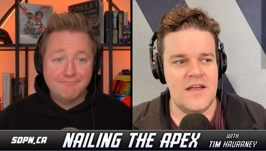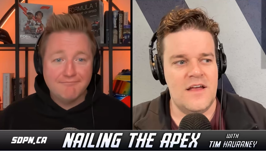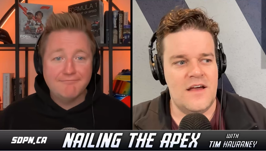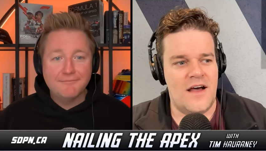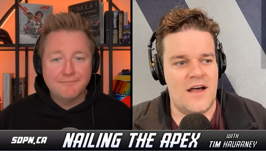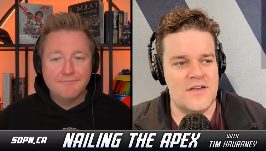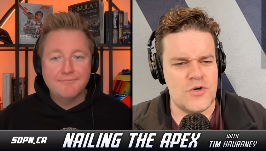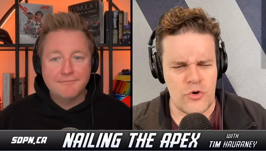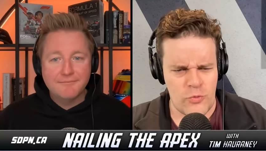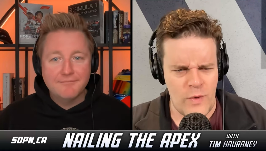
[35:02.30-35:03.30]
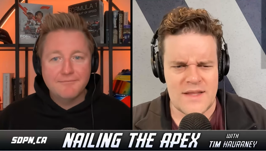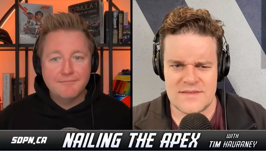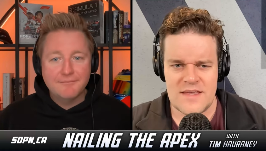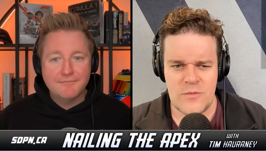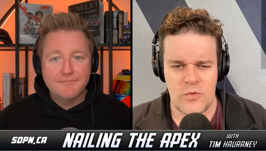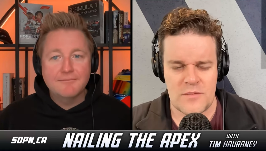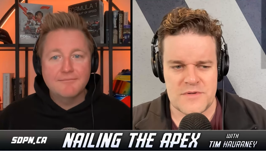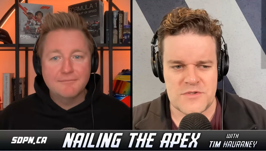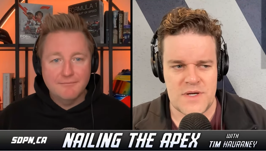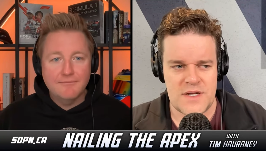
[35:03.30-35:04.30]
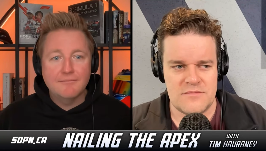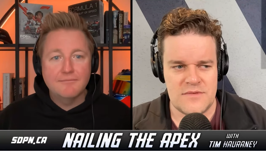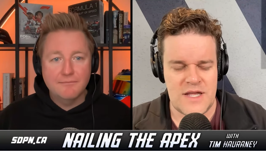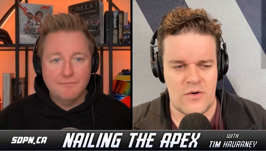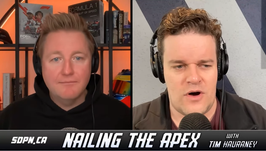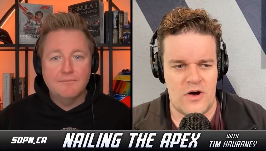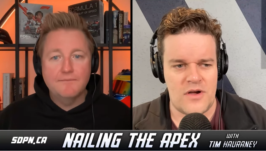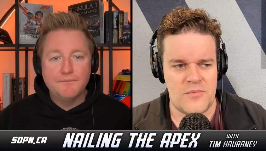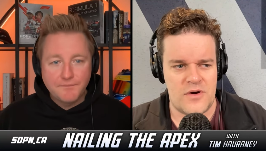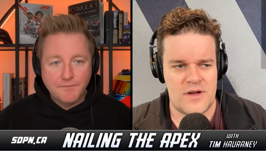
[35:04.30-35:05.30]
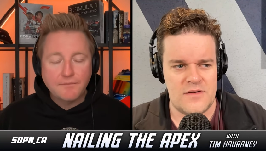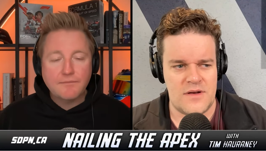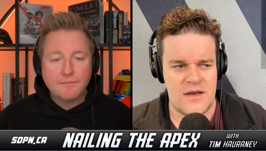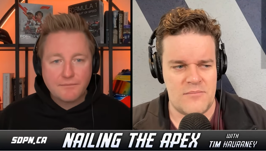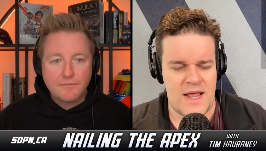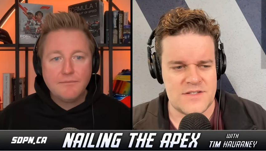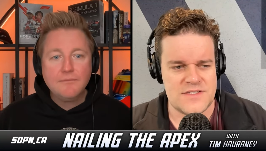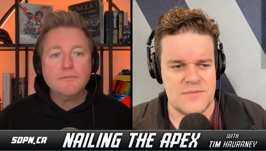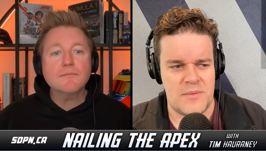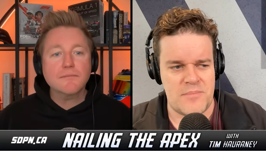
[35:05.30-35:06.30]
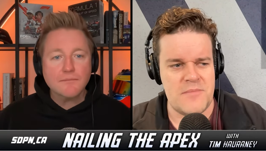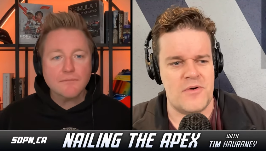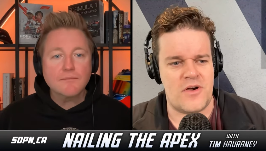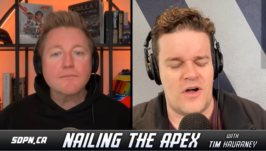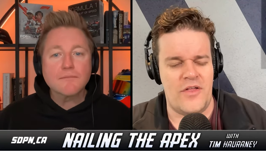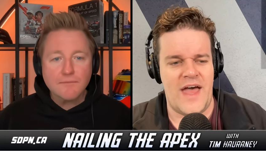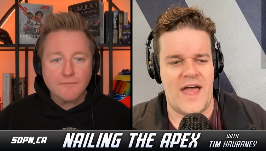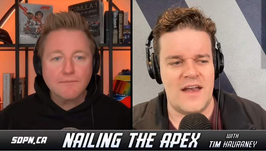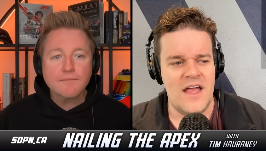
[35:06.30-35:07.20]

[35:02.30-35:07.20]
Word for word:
Speaker 1: Uh, so great teamwork between Nico Hulkenberg and, and Magnussen, but people called that